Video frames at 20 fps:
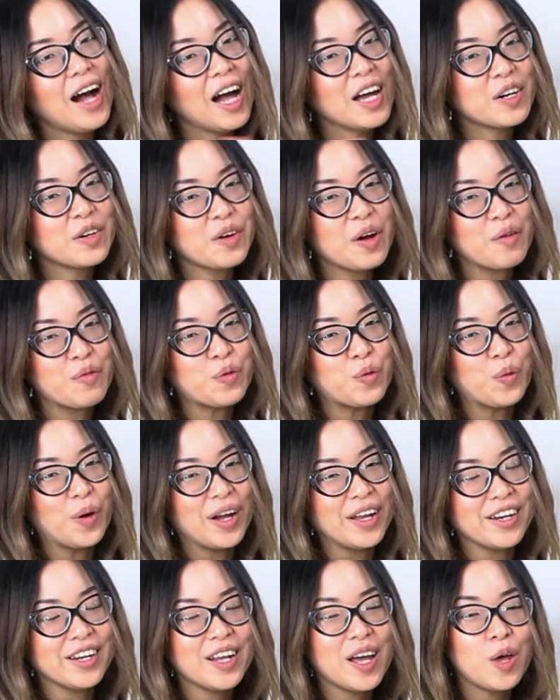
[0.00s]
Hi there
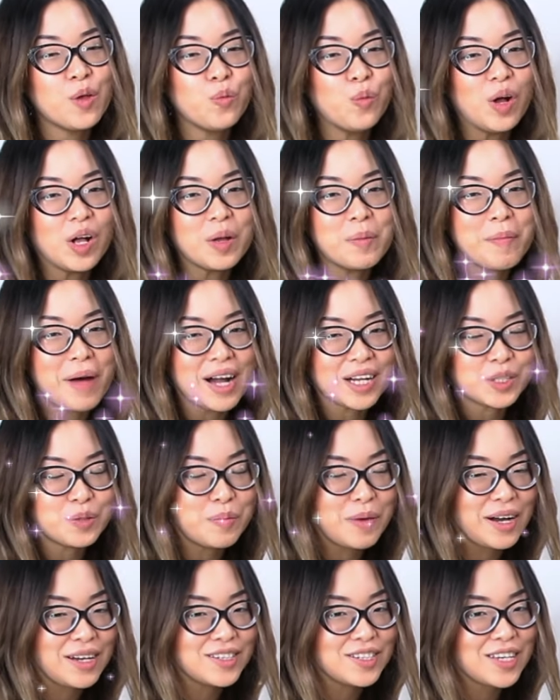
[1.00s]
everyone and welcome back to
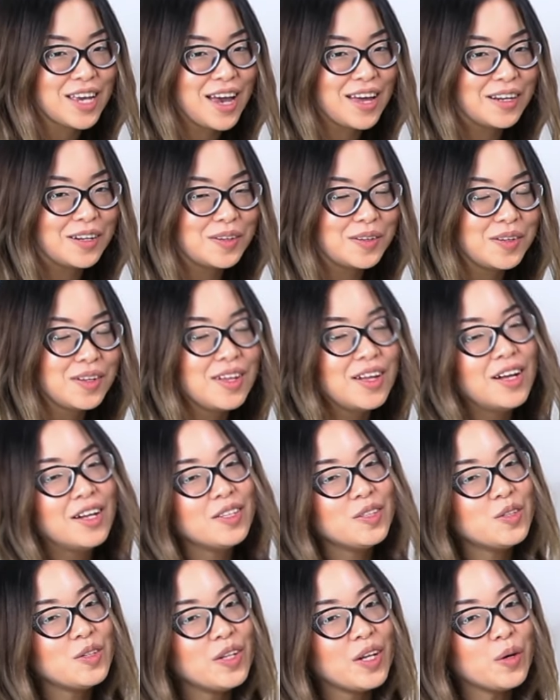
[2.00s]
my channel.
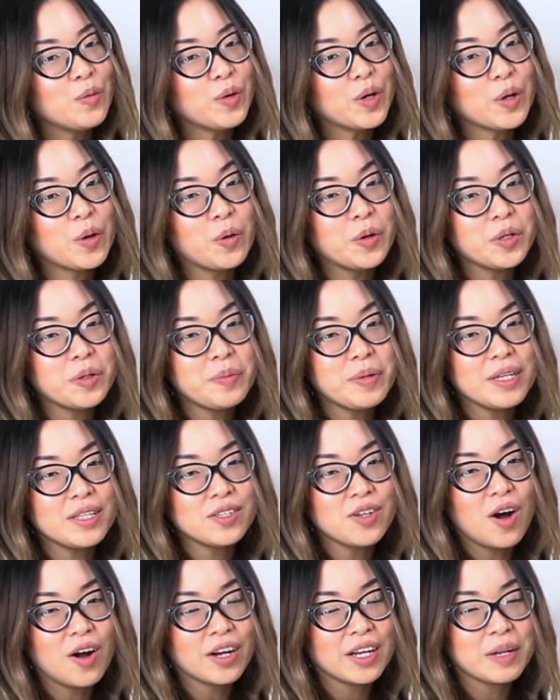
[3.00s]
Today we're going to be
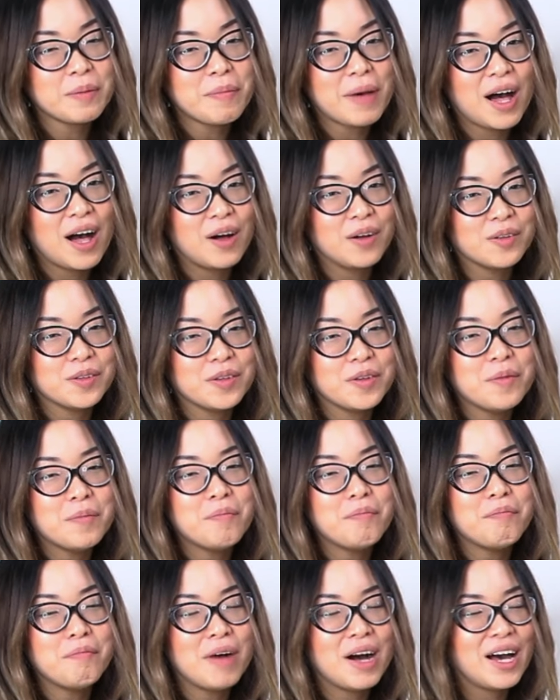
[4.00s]
talking about
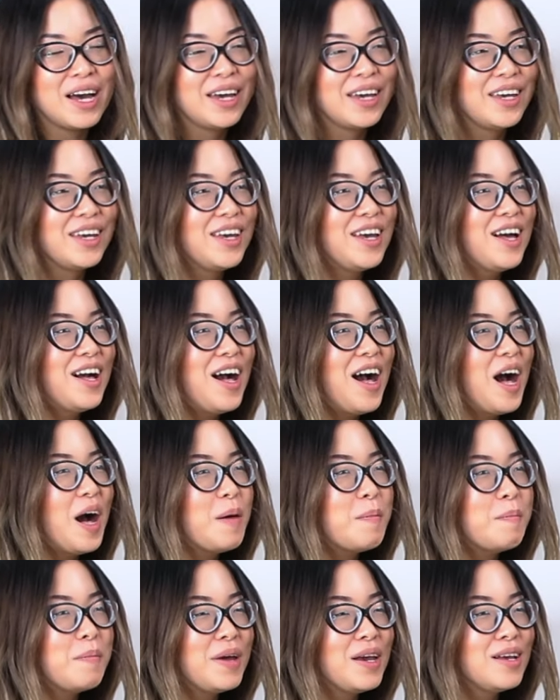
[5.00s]
my
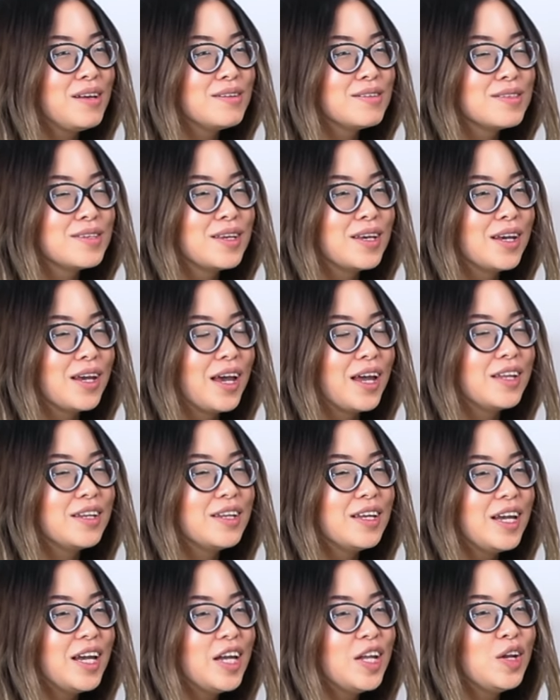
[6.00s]
amazing
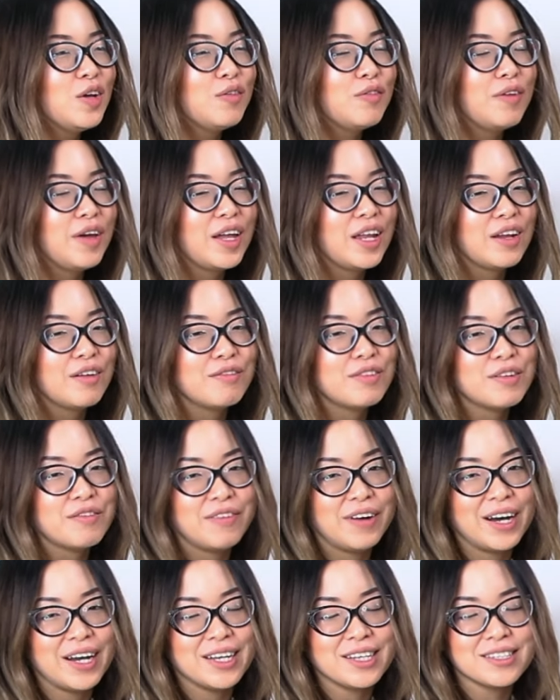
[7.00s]
and innovative
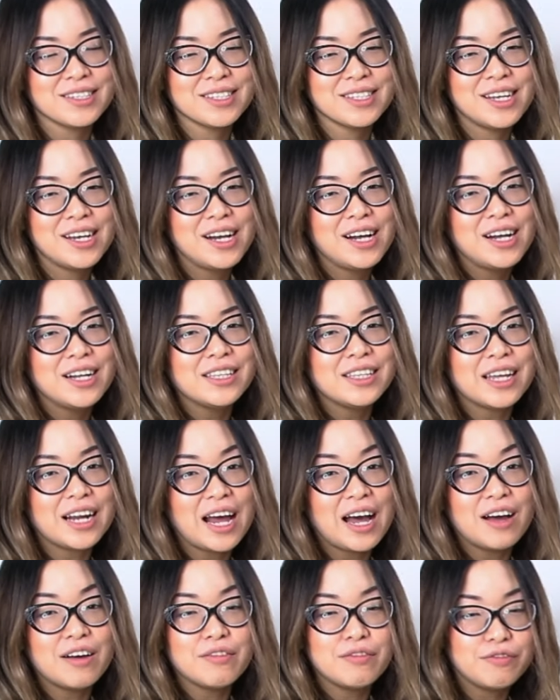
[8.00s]
device that
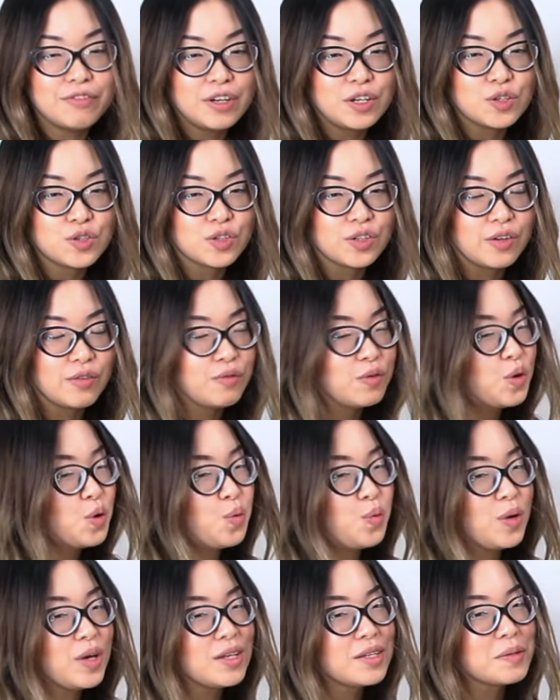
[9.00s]
I have featured a few
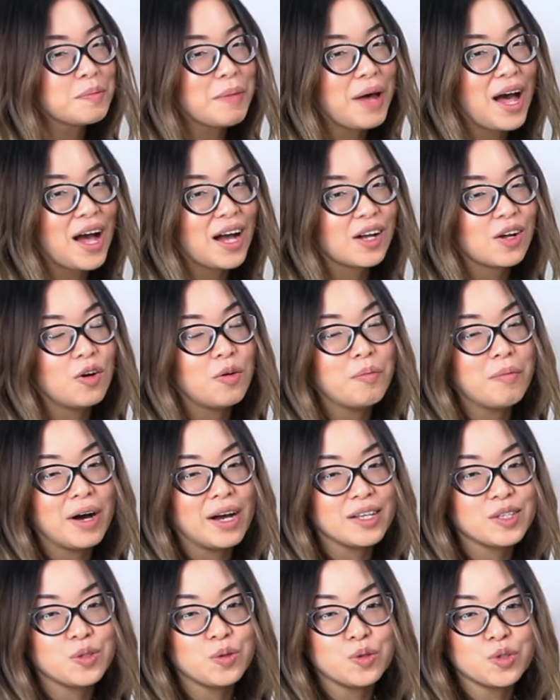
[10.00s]
weeks back on
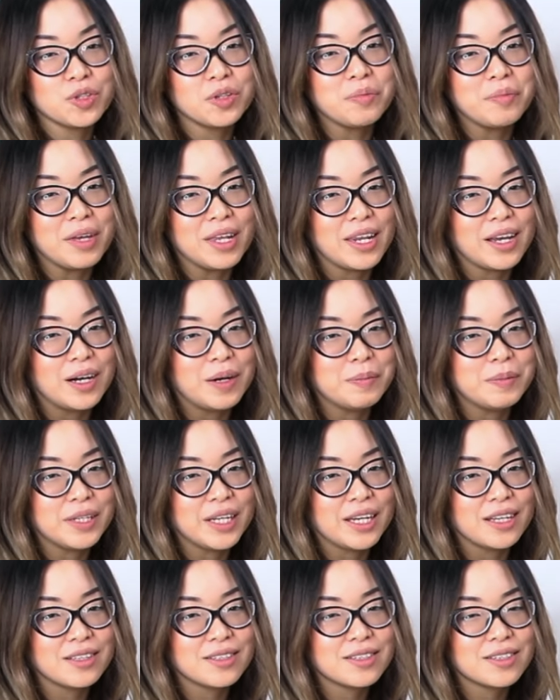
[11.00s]
my social media
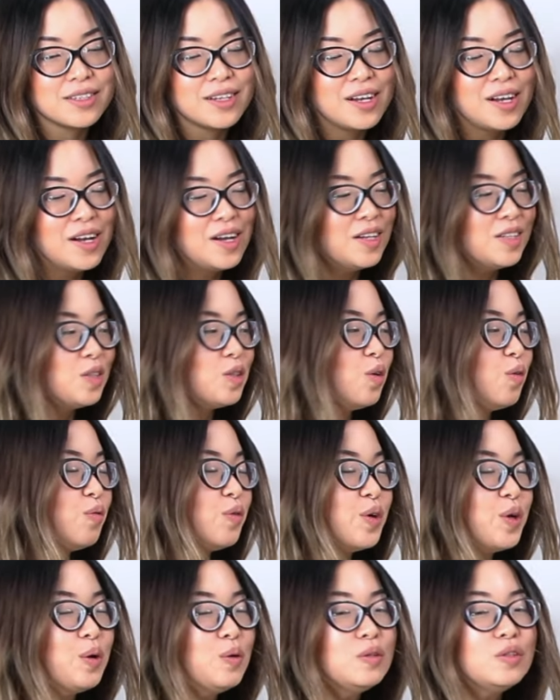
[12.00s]
updates. So
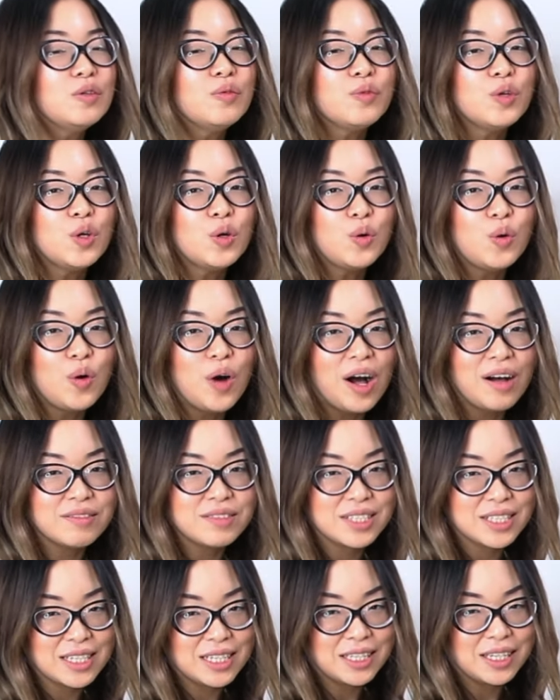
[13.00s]
for those of you who have
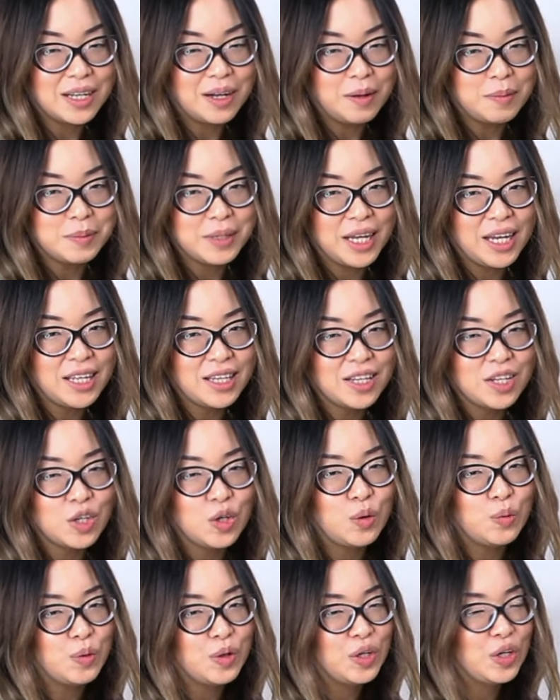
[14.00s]
seen the update,
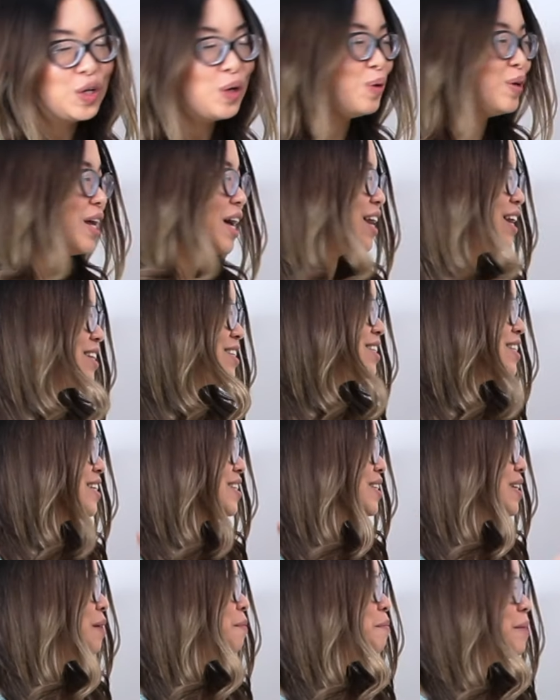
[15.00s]
you would know that it's
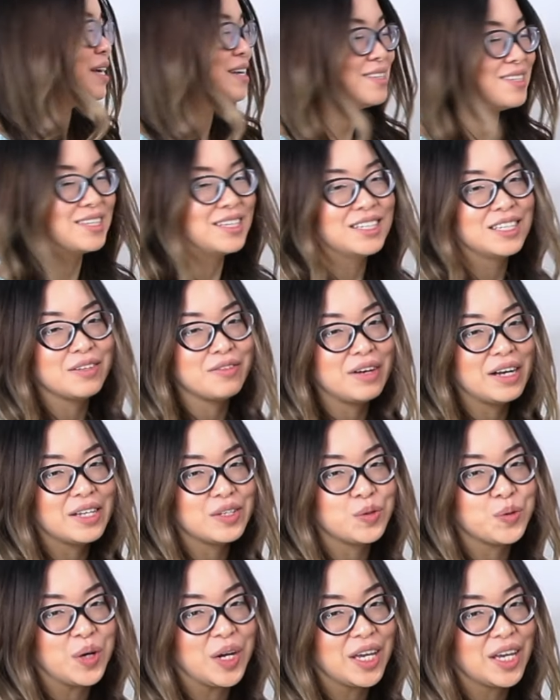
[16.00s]
this amazing
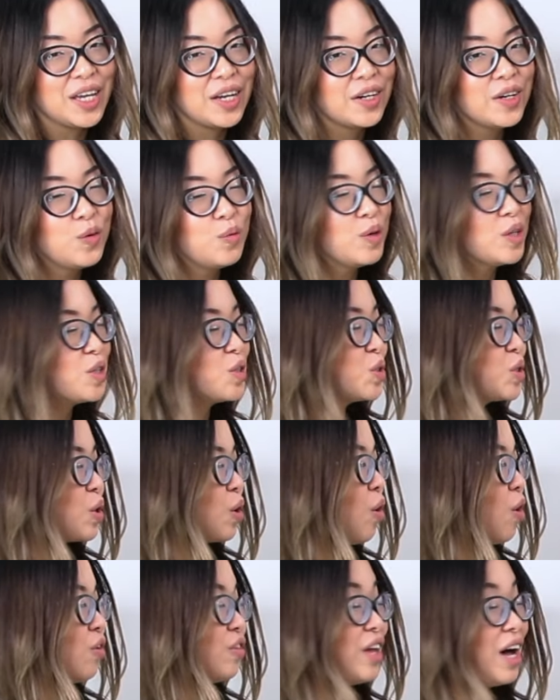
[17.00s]
device right here which is
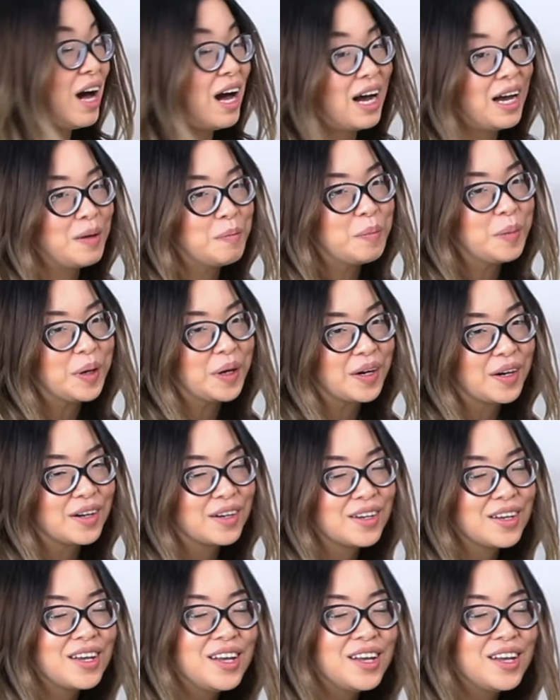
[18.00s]
called the HiMirror.